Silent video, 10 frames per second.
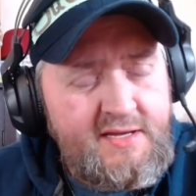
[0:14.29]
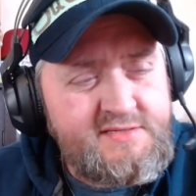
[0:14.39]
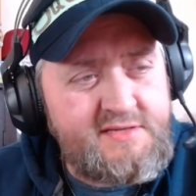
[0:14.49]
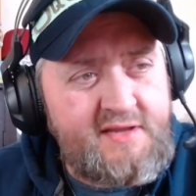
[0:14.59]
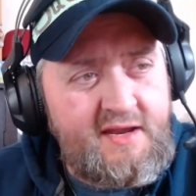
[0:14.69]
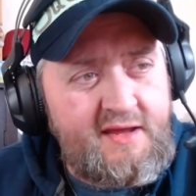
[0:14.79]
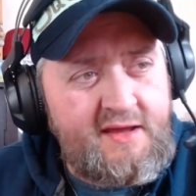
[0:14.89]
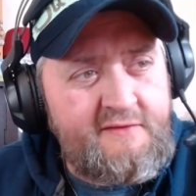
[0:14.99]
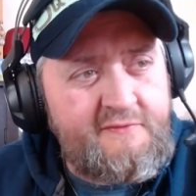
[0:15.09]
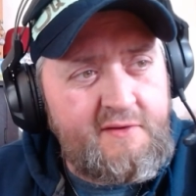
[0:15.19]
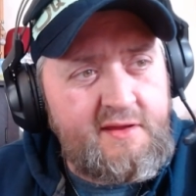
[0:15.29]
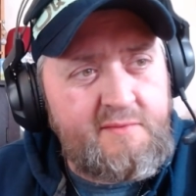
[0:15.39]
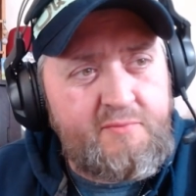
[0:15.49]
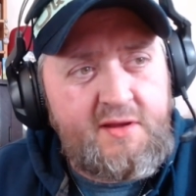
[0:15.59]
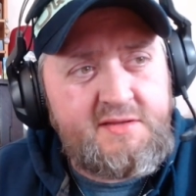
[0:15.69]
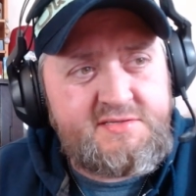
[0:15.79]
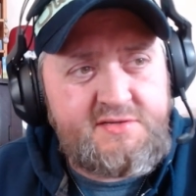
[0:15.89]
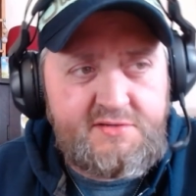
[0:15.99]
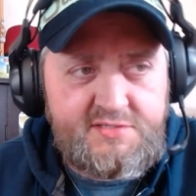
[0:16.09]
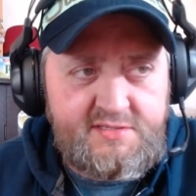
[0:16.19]
So today I got for you the Brain
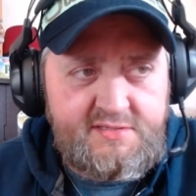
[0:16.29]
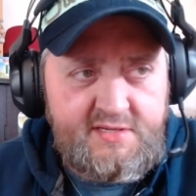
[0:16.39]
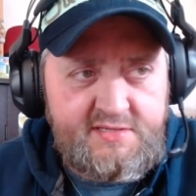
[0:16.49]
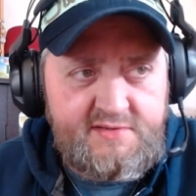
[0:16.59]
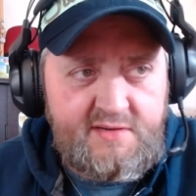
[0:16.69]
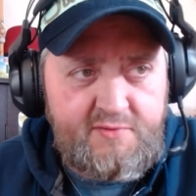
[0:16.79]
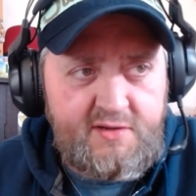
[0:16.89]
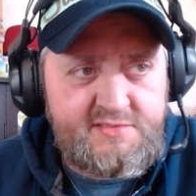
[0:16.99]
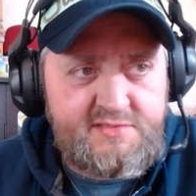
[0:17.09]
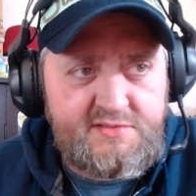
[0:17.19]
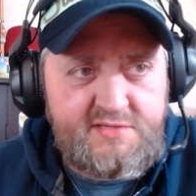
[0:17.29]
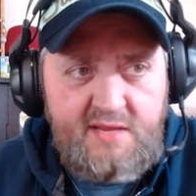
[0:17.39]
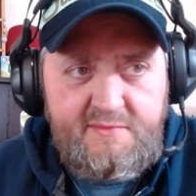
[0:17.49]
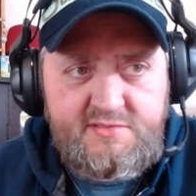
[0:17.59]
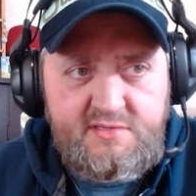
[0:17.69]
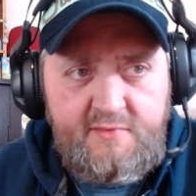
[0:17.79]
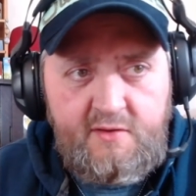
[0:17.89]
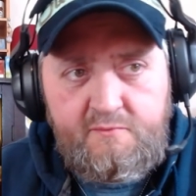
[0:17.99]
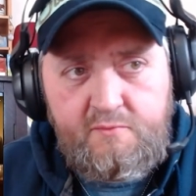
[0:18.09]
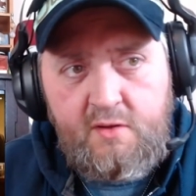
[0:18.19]
Surgeon. That's right, Brain Surgeon, that Michelin
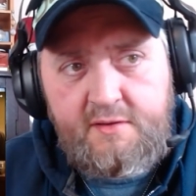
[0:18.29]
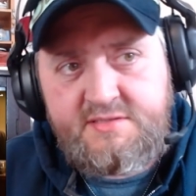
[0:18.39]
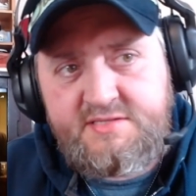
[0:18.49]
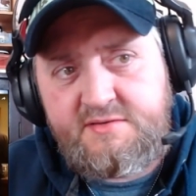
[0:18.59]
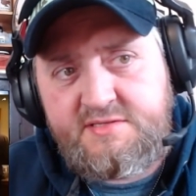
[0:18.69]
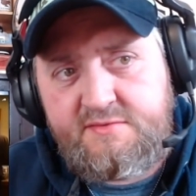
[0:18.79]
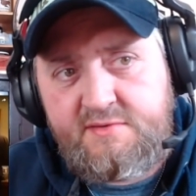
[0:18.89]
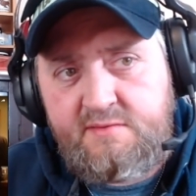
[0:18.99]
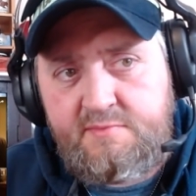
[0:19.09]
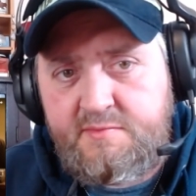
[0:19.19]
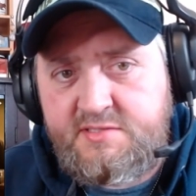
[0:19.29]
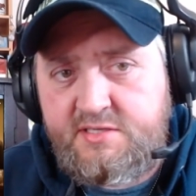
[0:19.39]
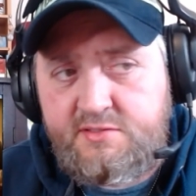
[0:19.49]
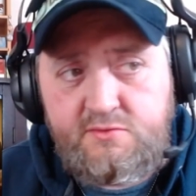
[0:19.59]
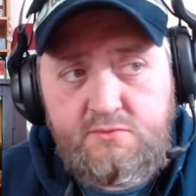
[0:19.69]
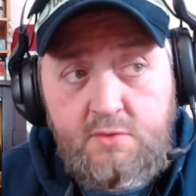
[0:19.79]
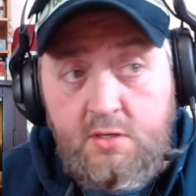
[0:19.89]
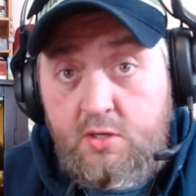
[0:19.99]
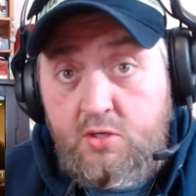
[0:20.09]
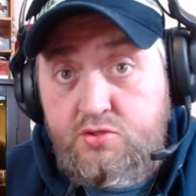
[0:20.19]
Webb look, Series 3, BBC 2.
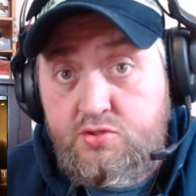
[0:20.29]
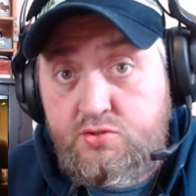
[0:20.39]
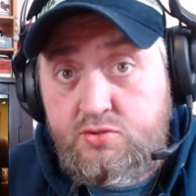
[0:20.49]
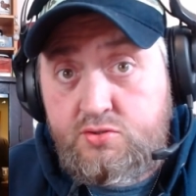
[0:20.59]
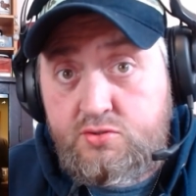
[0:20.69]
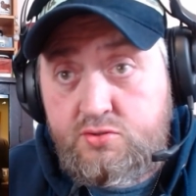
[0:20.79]
Shh.